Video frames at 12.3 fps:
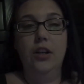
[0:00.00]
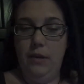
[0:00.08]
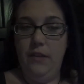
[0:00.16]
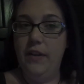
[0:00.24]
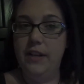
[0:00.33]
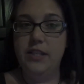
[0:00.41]

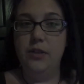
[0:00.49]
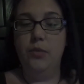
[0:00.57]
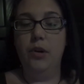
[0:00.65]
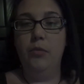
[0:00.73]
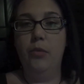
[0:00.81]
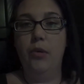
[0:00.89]
if I see
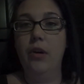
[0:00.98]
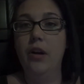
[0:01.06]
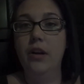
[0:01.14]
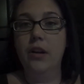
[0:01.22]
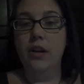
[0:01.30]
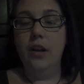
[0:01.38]
one
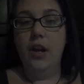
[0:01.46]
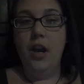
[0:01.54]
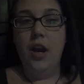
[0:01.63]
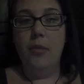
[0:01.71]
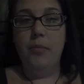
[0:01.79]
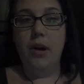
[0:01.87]
more
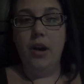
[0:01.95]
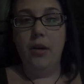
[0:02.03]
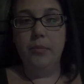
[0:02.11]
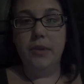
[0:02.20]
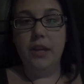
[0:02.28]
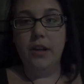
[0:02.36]

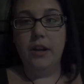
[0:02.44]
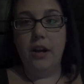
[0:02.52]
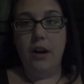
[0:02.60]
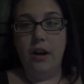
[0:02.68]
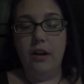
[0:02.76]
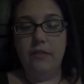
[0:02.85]
pumpkin
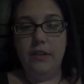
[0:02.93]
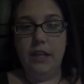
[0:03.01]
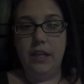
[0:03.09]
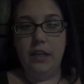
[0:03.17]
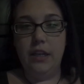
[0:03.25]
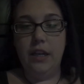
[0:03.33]

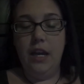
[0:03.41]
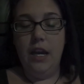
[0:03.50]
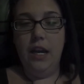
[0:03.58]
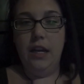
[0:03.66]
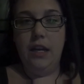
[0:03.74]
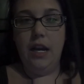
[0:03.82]
carving,
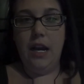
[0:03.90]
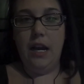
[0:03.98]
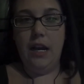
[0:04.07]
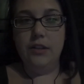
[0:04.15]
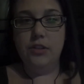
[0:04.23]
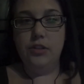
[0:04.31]

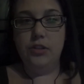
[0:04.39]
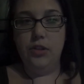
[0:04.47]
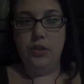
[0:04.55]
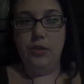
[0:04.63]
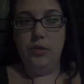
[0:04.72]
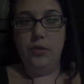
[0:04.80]

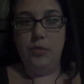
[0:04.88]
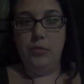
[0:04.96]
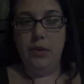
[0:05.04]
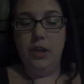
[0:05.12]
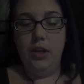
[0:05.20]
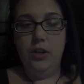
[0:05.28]

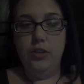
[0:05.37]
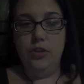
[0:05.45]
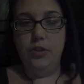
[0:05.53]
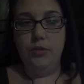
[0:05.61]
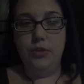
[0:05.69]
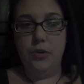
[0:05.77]
costume,
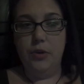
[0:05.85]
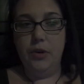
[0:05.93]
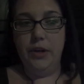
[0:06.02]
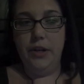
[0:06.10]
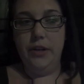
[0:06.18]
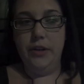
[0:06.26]

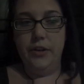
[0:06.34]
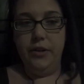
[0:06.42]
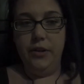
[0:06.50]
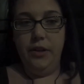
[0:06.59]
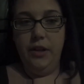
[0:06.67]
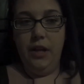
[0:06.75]

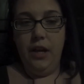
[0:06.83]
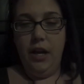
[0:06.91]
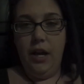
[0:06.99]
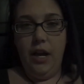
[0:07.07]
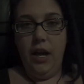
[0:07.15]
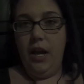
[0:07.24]
tutorial,
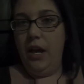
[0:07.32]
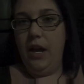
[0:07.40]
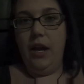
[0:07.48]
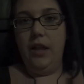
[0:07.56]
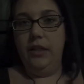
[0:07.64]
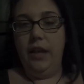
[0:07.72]

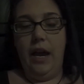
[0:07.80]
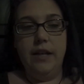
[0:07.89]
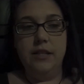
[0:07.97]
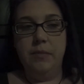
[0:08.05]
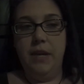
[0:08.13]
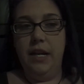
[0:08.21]

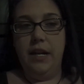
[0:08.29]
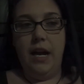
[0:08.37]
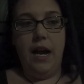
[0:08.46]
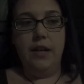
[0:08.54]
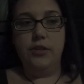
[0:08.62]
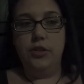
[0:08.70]
last minute
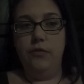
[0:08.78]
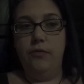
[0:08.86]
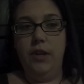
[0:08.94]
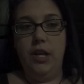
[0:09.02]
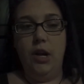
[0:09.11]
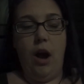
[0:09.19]
costume
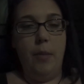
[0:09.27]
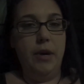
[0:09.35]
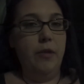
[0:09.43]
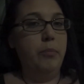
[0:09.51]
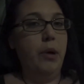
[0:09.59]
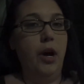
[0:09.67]
video, I'm
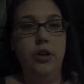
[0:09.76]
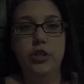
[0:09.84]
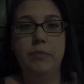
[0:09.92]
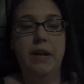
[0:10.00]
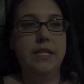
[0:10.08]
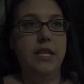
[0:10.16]
gonna
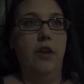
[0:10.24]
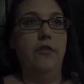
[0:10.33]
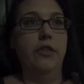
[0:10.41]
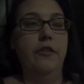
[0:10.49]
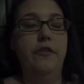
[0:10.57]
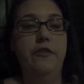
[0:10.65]
punch myself
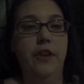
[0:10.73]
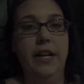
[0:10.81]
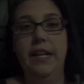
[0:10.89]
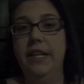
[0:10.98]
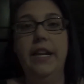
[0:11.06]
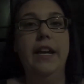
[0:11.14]
in the
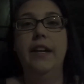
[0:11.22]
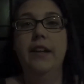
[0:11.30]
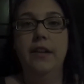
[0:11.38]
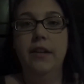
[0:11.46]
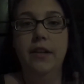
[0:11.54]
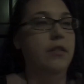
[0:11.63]
fucking dick.
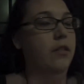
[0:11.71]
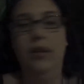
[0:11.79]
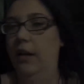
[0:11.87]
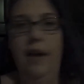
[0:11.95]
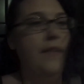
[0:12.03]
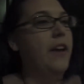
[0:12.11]

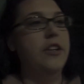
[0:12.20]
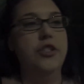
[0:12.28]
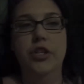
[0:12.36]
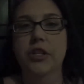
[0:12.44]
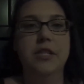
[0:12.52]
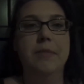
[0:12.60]
Ugh, I've had
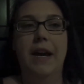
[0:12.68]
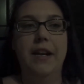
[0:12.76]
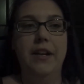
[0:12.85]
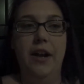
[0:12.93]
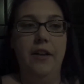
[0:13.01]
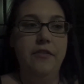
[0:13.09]
just about
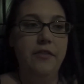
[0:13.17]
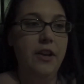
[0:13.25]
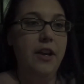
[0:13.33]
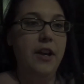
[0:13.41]
enough.